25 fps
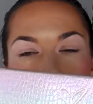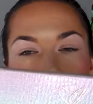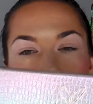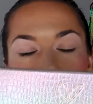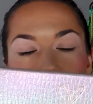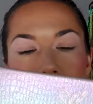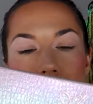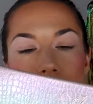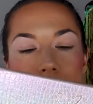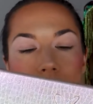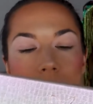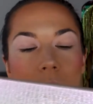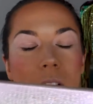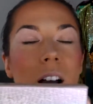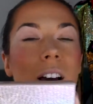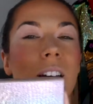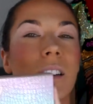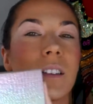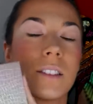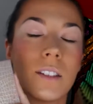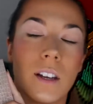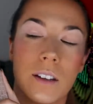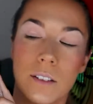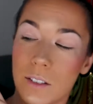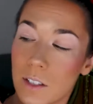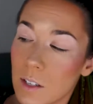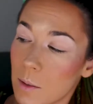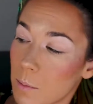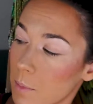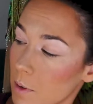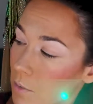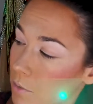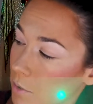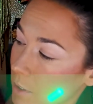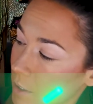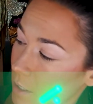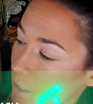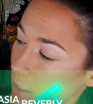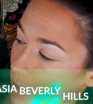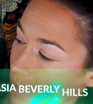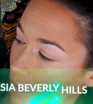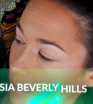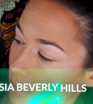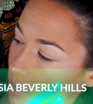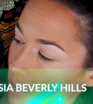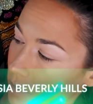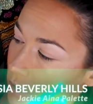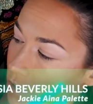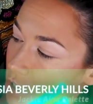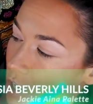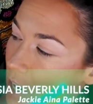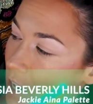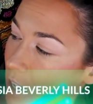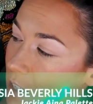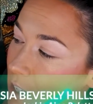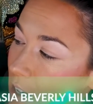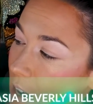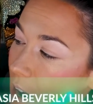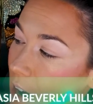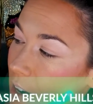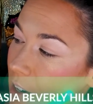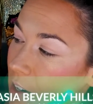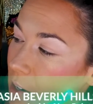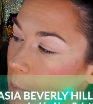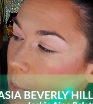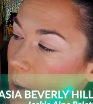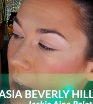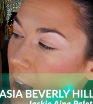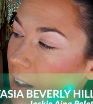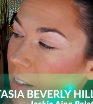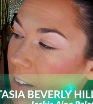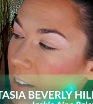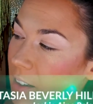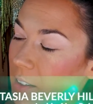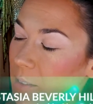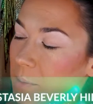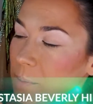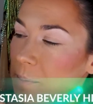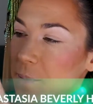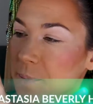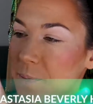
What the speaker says: Anastasia Beverly Hills Jackie Aina palette.